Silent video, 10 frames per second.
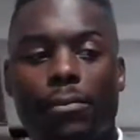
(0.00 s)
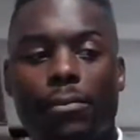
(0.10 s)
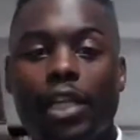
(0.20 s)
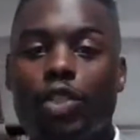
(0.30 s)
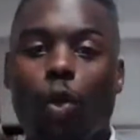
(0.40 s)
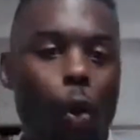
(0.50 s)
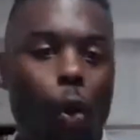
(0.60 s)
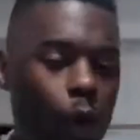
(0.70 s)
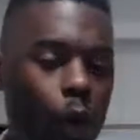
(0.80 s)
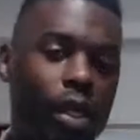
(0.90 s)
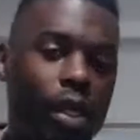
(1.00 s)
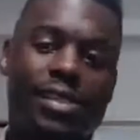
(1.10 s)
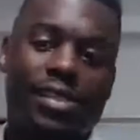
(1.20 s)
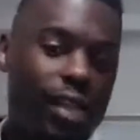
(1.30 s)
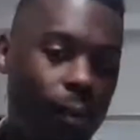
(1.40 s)
I need to hoard
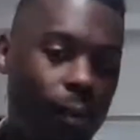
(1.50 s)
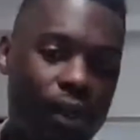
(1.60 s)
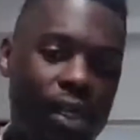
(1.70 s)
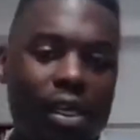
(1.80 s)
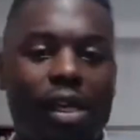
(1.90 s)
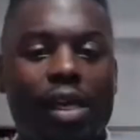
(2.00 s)
something,